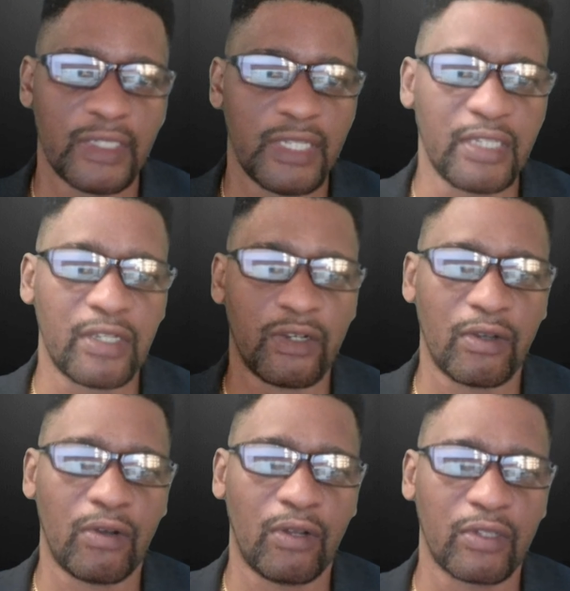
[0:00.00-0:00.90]
These are
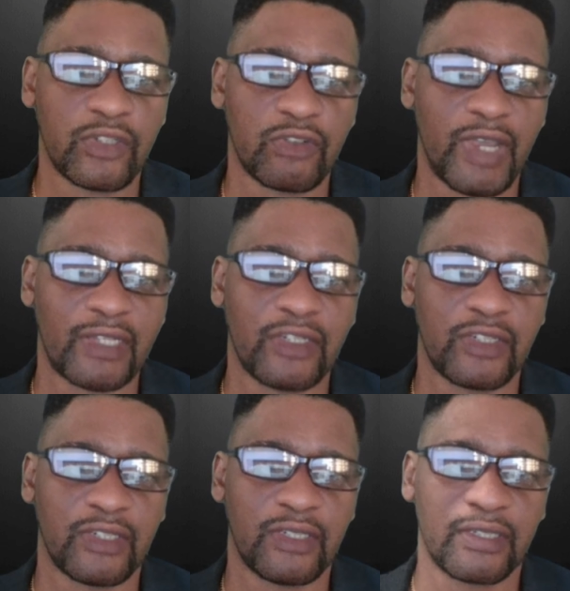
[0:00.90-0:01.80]
all
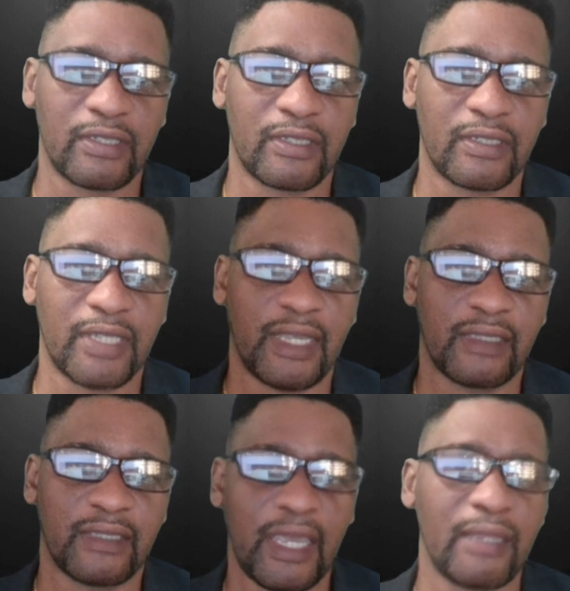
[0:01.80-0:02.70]
strategies that
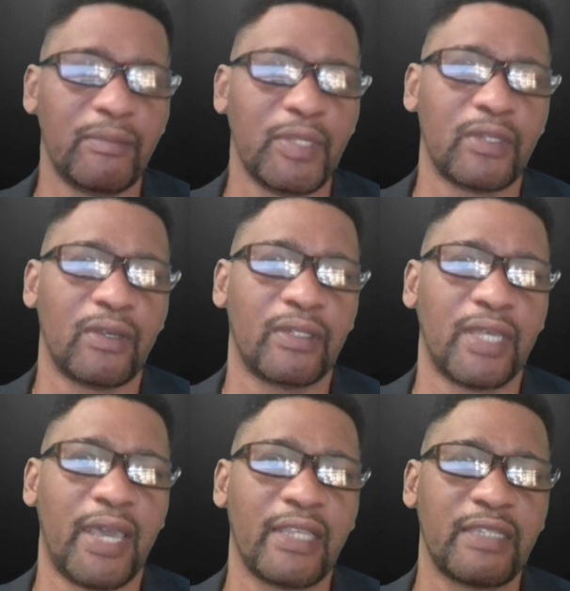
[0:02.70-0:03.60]
can be done,
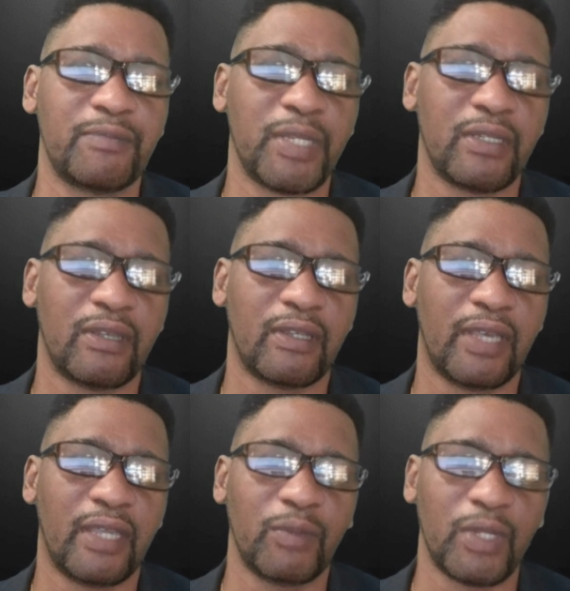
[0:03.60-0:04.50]
has been done,
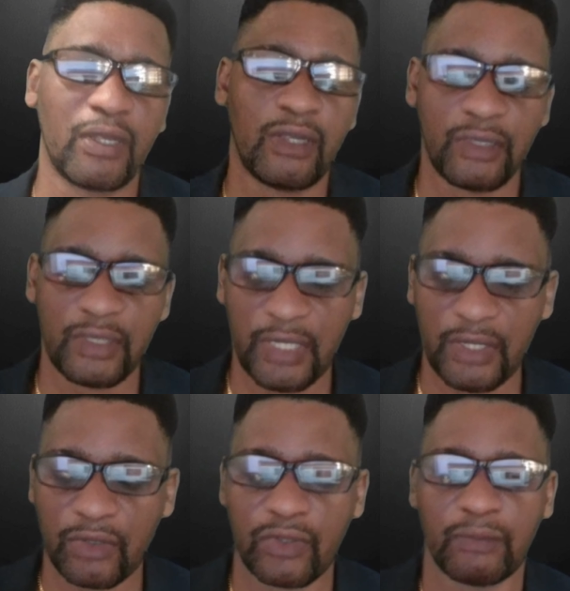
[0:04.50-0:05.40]
and will
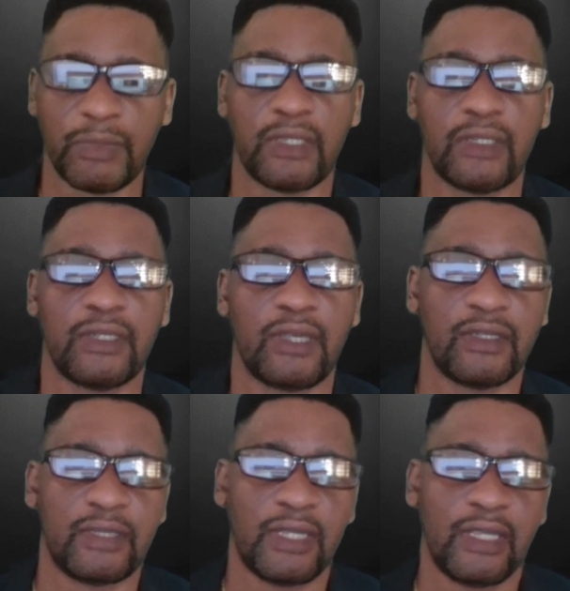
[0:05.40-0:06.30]
continue to be
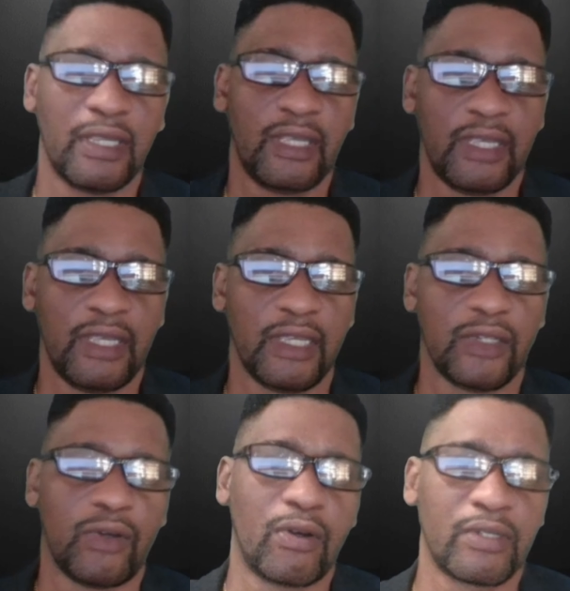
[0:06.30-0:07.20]
done in
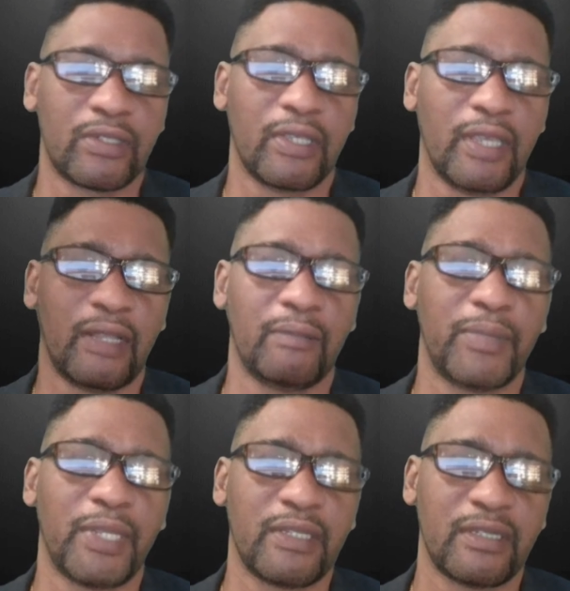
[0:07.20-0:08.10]
order to help
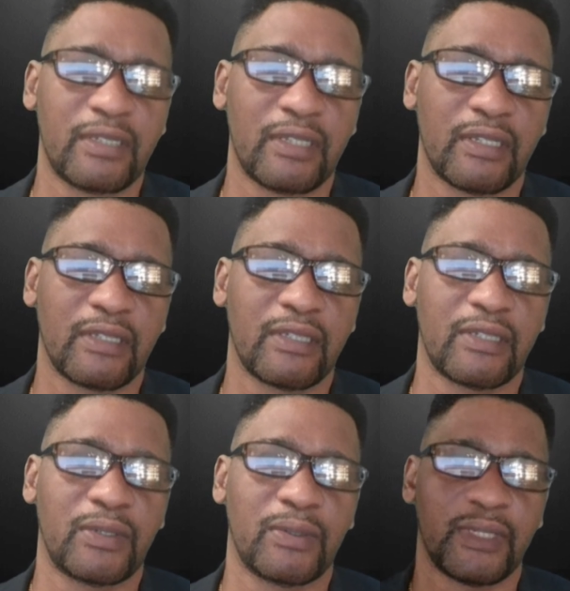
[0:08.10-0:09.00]
businesses
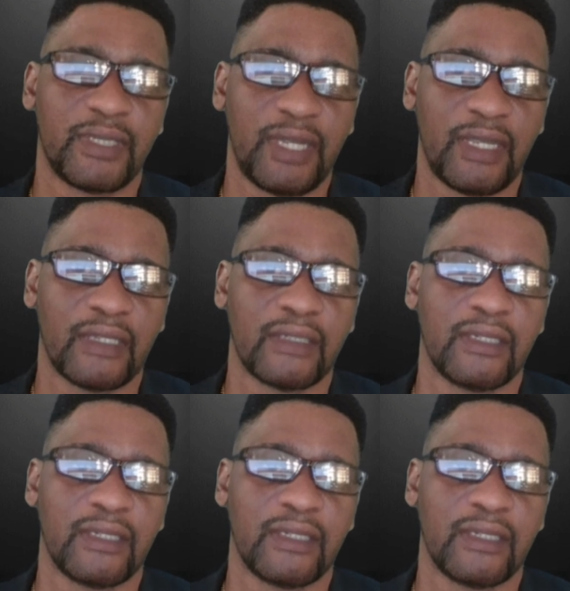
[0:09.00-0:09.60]
to attain